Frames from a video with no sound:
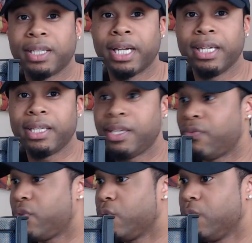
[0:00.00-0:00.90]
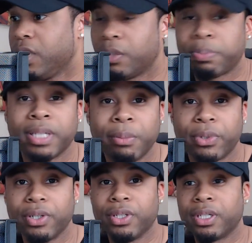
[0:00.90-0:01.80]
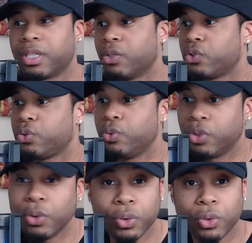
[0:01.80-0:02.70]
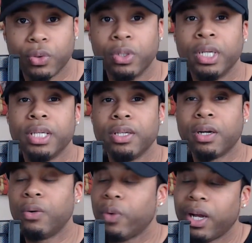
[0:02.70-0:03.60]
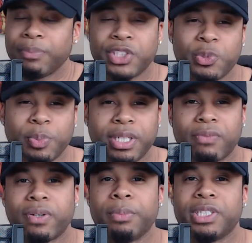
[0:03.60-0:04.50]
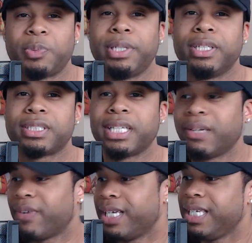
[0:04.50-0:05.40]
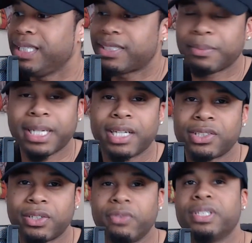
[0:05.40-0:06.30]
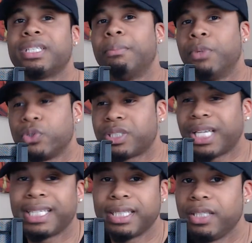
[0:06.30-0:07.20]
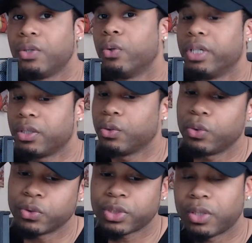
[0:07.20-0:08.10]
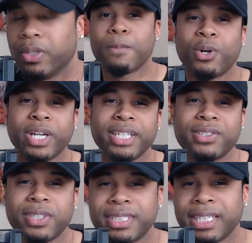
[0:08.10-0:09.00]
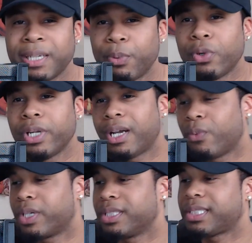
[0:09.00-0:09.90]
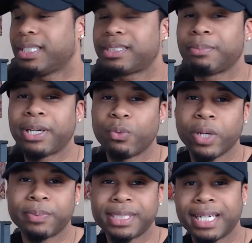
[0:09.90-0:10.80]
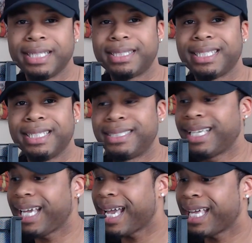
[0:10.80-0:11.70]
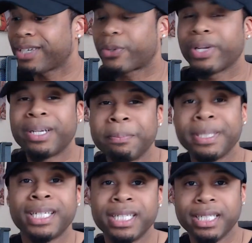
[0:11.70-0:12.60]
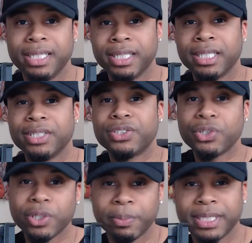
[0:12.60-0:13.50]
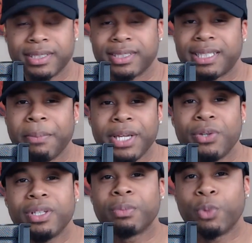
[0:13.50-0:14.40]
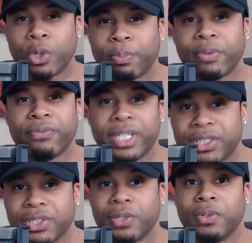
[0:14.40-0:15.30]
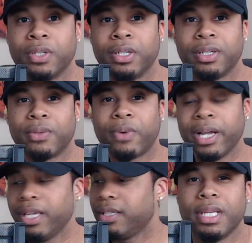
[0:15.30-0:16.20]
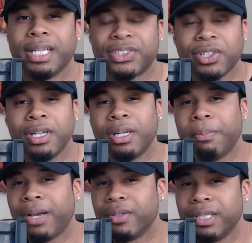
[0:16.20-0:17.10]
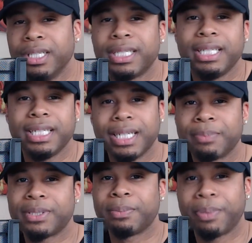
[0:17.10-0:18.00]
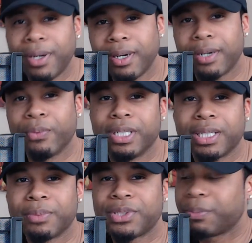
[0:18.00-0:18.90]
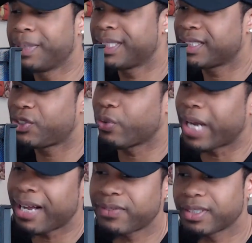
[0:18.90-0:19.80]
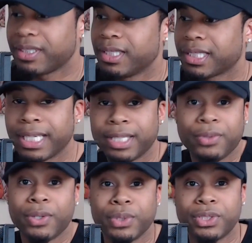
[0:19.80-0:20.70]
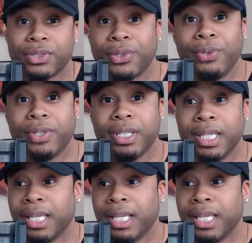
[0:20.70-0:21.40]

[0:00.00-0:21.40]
Like if you need a plumber, you're going to go to Google. Well, I'm just speaking from experience. Like if I need some kind of service, I'm most likely going to Google. So the second point I want to touch about websites is they add credibility to your business. They make you look more professional, right? It's all about looking up to par. When it comes to your business, you have to look like you know what you're doing.